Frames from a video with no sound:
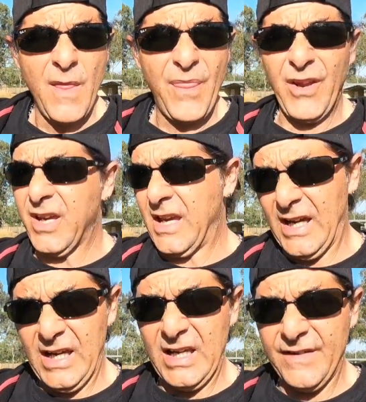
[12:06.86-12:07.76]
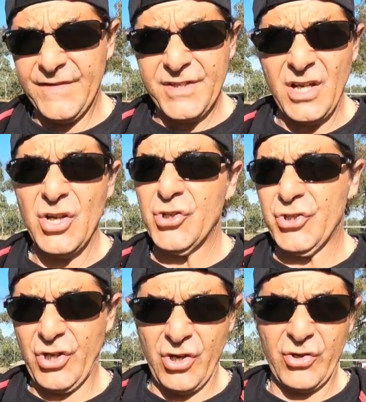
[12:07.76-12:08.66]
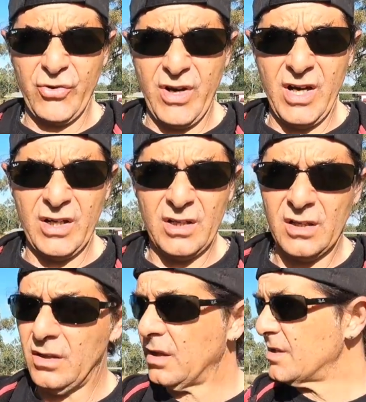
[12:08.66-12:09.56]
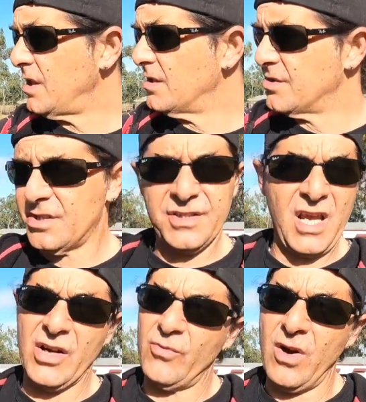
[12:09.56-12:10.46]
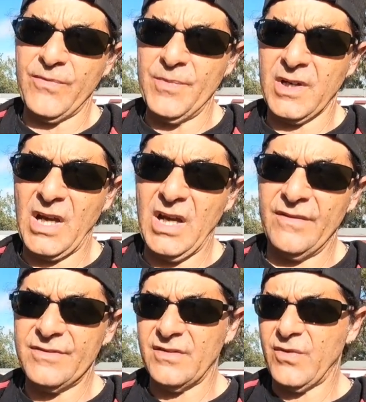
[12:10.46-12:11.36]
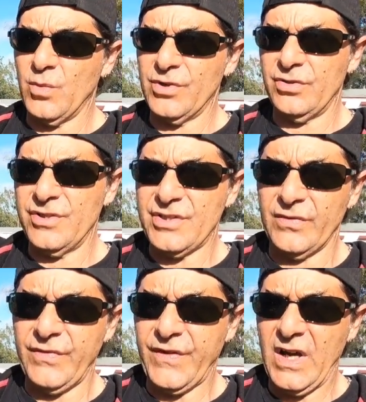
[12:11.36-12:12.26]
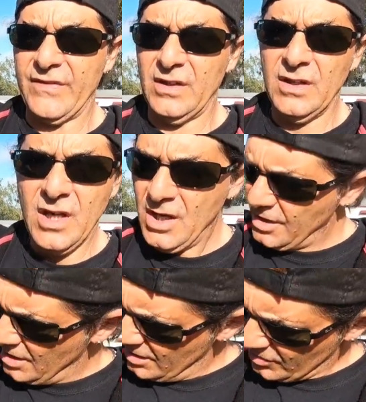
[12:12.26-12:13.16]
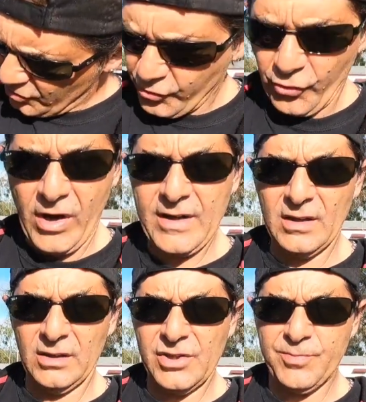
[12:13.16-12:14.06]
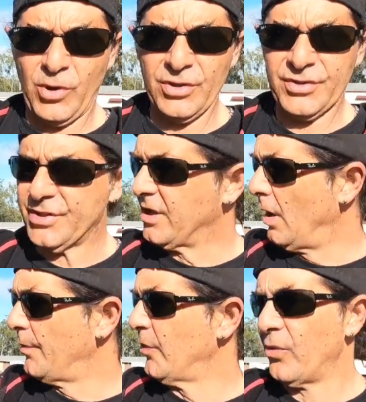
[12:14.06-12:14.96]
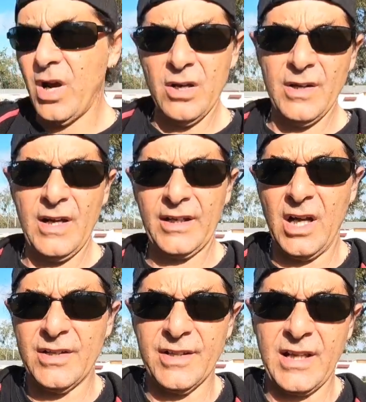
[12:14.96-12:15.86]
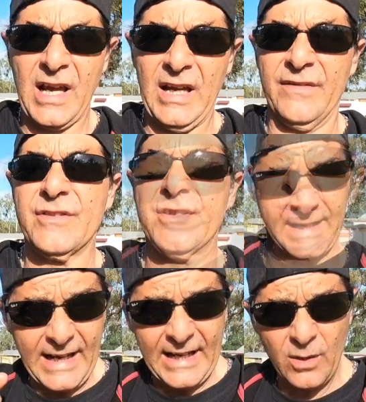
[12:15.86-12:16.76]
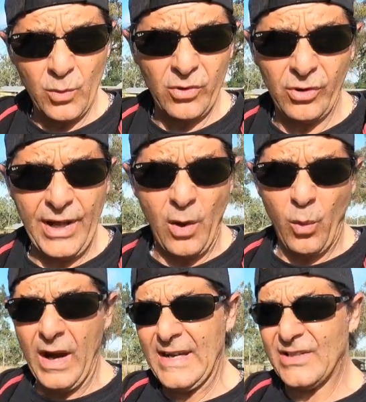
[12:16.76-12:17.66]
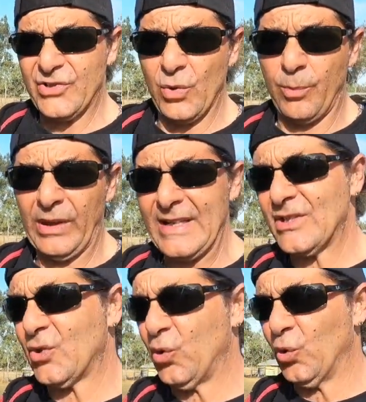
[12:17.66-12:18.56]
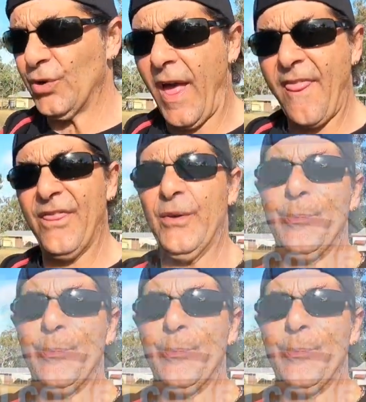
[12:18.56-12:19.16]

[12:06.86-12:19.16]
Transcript: the Caves Showground. Like I said, just down the road from the Caves. If you want to do yourself a favour, great little spot to go up the road and go to the Caves. Today we're on our way to a place called the